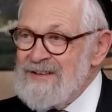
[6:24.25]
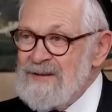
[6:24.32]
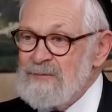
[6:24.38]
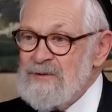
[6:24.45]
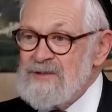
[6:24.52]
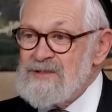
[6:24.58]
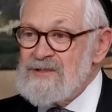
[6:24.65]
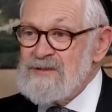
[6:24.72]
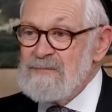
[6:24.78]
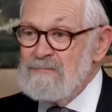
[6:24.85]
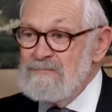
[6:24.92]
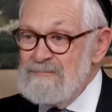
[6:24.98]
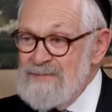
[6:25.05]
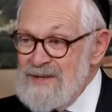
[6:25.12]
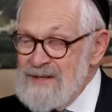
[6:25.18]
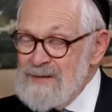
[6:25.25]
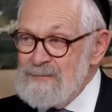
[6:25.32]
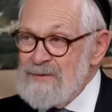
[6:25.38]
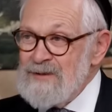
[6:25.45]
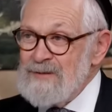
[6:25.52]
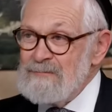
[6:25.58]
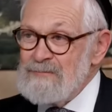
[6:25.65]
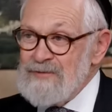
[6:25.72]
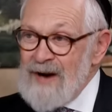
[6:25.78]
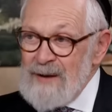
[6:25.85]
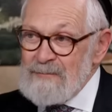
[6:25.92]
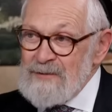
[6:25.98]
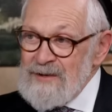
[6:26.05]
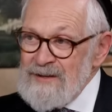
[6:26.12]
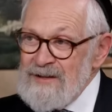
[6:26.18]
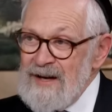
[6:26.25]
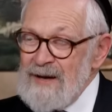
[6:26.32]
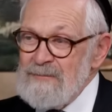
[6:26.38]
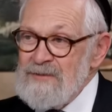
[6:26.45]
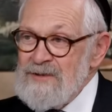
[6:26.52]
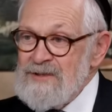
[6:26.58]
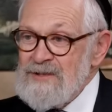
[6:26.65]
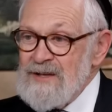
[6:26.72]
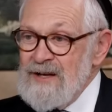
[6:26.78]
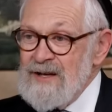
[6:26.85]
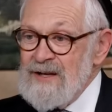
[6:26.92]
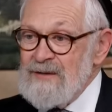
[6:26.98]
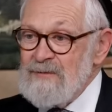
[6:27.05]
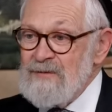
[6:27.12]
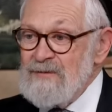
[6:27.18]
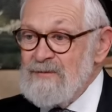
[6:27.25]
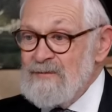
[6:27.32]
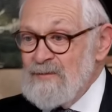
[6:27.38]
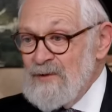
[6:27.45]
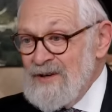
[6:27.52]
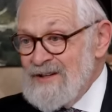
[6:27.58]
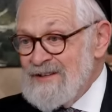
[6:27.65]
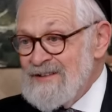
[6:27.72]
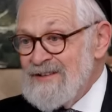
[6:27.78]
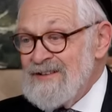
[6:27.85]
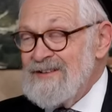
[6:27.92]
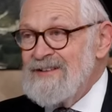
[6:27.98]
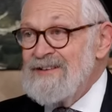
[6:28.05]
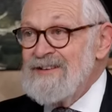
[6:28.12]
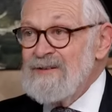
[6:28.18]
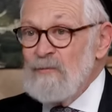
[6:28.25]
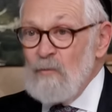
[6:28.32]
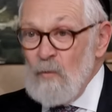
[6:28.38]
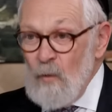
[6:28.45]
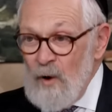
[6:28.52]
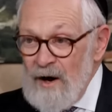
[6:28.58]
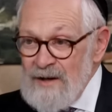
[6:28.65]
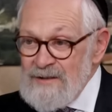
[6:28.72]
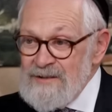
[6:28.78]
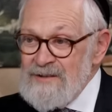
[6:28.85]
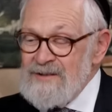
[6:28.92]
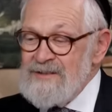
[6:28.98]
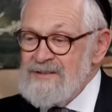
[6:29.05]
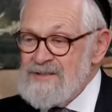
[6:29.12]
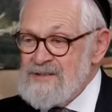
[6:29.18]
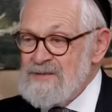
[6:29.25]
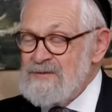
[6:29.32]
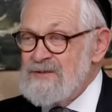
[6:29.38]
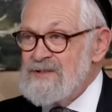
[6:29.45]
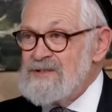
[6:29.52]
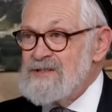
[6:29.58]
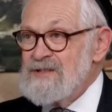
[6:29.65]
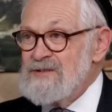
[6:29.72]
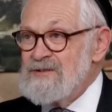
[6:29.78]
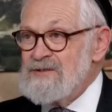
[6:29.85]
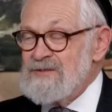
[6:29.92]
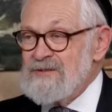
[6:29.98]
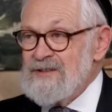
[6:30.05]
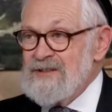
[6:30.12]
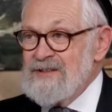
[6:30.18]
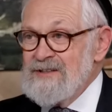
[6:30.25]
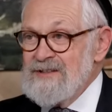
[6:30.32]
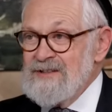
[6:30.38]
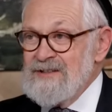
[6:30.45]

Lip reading: There was minimal property damage and one serious injury